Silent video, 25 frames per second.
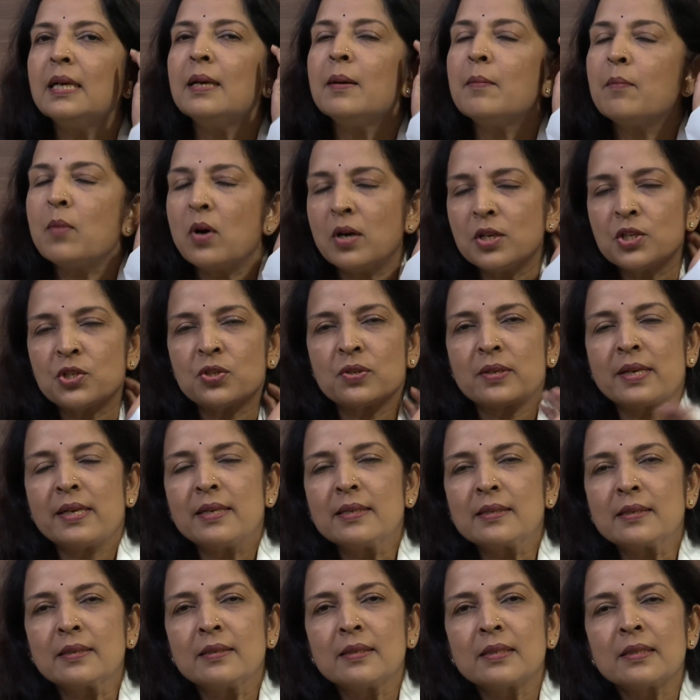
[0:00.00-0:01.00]

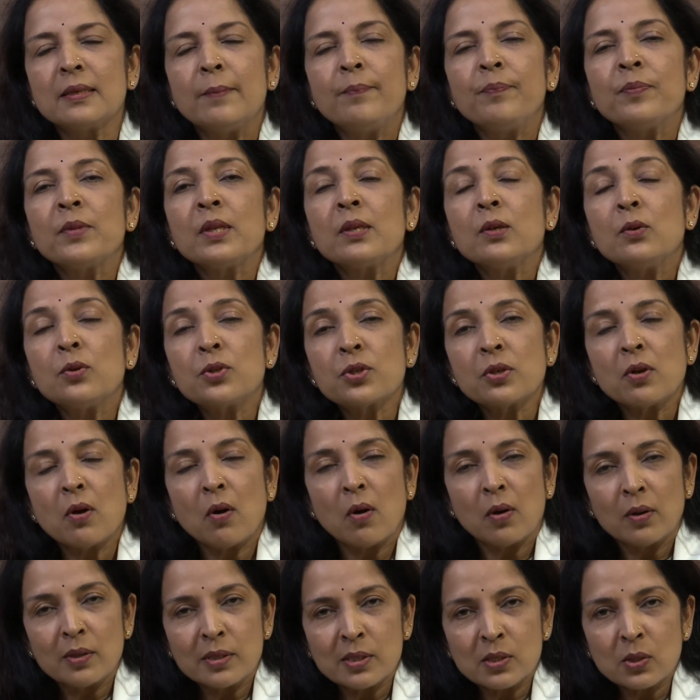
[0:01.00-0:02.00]
moisturizers, you should
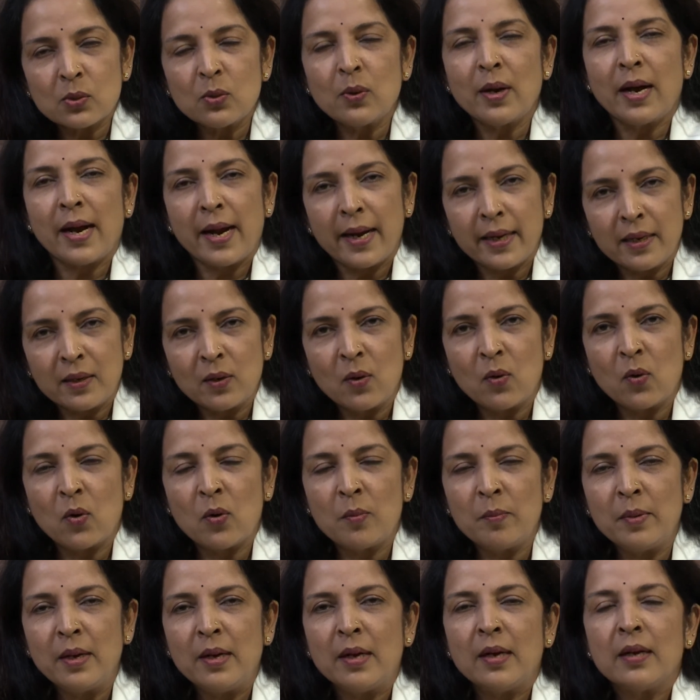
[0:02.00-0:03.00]
also at
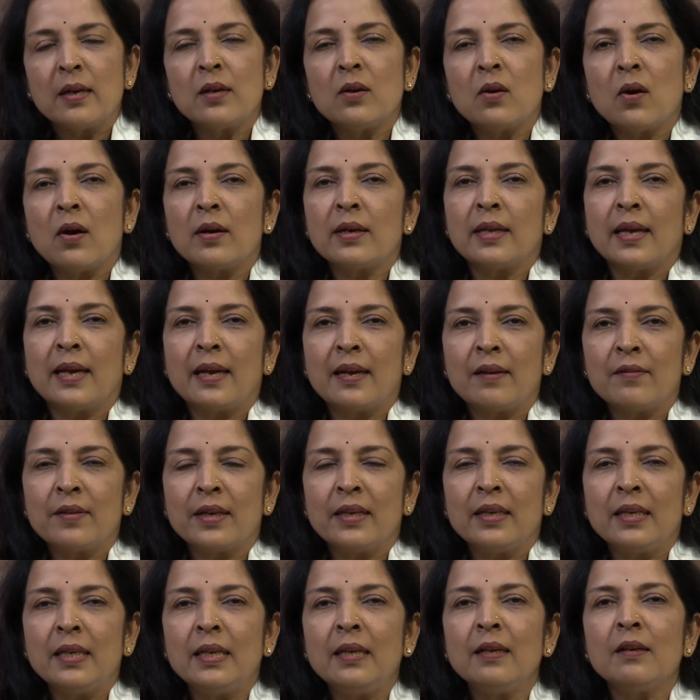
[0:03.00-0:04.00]
home not have
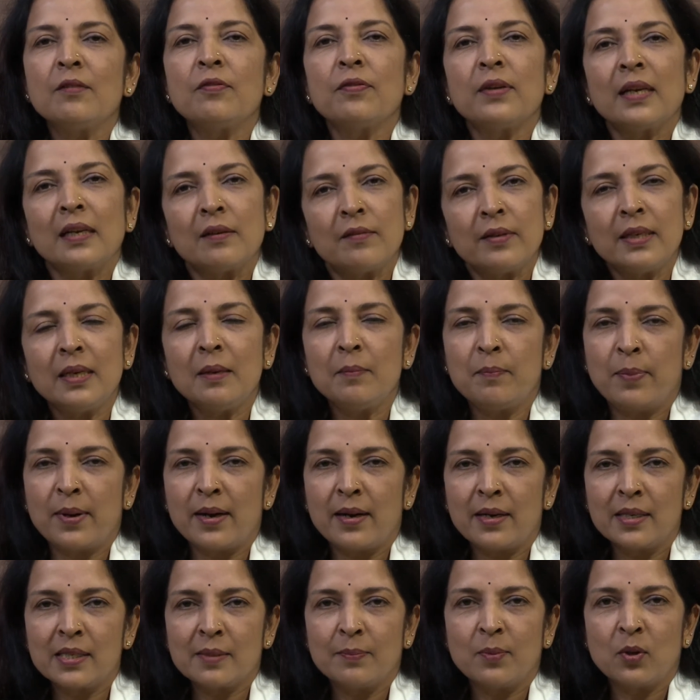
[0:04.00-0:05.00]
any flowering
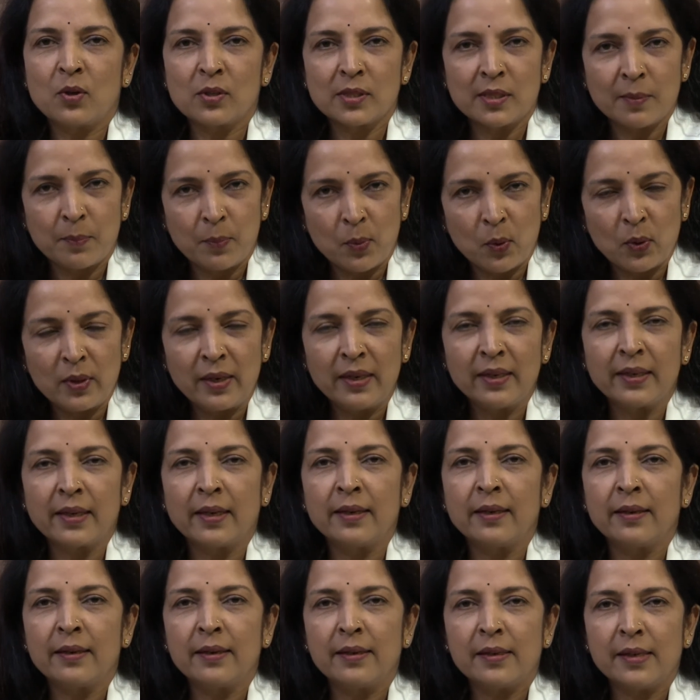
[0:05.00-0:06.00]
plants, because the pollen can
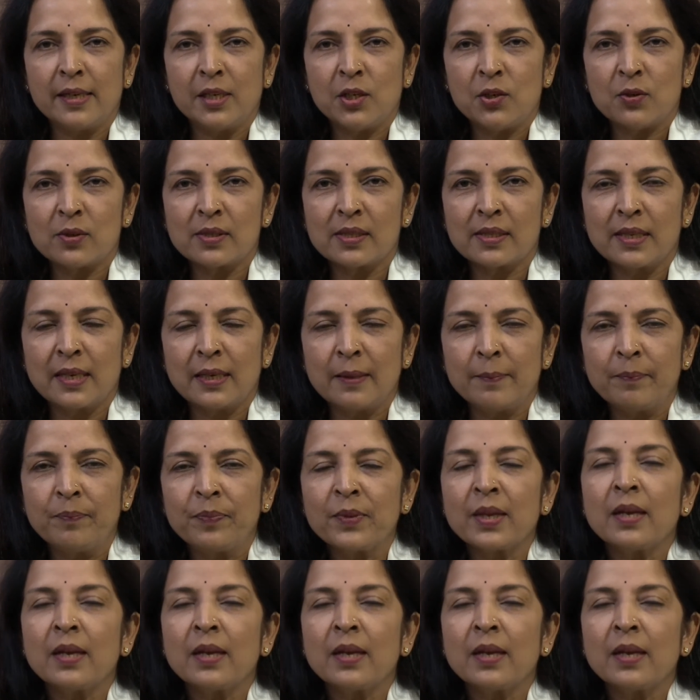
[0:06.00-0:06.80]
irritate your skin.